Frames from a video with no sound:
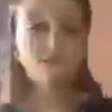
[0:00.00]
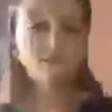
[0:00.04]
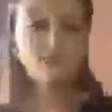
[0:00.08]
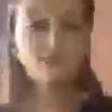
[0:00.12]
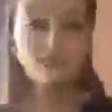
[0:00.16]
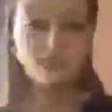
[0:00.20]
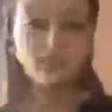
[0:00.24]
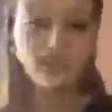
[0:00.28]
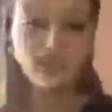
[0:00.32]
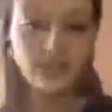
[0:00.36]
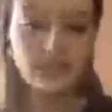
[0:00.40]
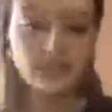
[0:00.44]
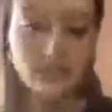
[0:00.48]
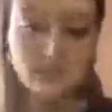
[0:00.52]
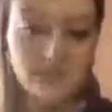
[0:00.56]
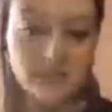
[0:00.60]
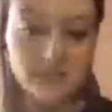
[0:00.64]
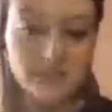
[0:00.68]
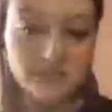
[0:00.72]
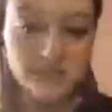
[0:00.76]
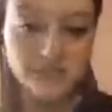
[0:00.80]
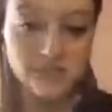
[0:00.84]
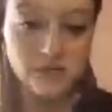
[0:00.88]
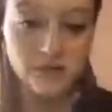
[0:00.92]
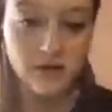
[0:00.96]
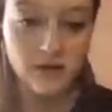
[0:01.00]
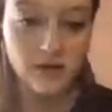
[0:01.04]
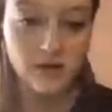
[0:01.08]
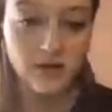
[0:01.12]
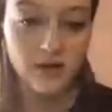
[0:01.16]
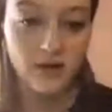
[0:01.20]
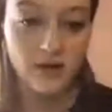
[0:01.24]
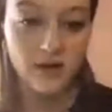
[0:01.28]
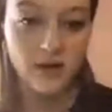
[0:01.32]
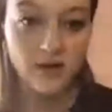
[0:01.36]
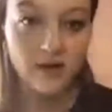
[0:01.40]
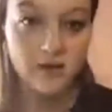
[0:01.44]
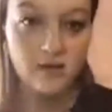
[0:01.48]
just going to make
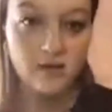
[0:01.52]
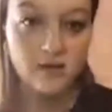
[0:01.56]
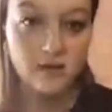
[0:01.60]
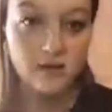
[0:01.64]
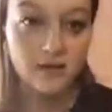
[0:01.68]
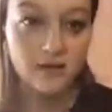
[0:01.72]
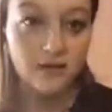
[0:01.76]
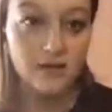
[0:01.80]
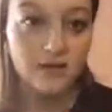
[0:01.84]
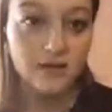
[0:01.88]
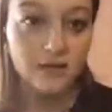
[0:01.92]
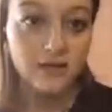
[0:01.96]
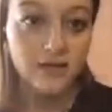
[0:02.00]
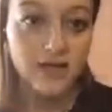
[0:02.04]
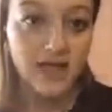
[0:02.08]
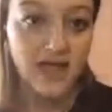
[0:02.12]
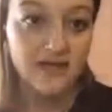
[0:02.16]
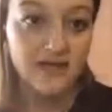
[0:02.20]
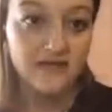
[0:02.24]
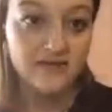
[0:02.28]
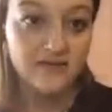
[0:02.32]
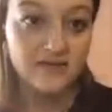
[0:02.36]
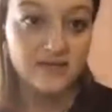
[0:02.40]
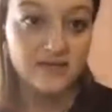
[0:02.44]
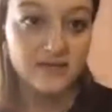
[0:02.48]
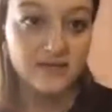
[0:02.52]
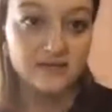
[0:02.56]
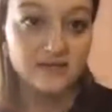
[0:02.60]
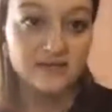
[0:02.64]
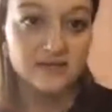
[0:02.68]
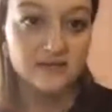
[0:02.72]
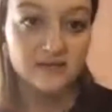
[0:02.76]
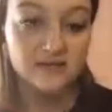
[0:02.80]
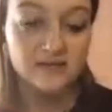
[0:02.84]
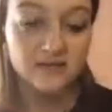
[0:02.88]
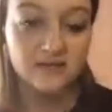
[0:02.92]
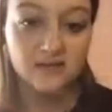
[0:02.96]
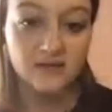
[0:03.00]
sure everything is
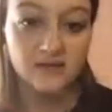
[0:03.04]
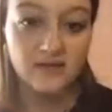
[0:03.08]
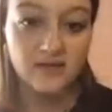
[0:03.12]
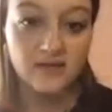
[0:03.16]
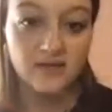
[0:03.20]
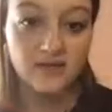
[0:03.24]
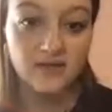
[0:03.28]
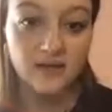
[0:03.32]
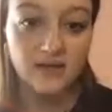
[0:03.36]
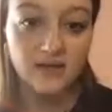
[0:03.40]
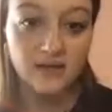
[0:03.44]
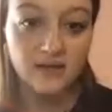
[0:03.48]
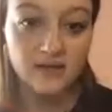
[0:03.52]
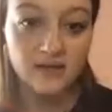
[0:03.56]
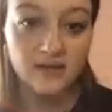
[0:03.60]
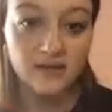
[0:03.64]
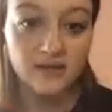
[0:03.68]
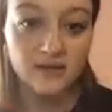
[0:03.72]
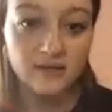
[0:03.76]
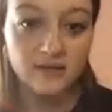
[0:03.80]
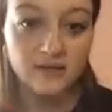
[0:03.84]
good.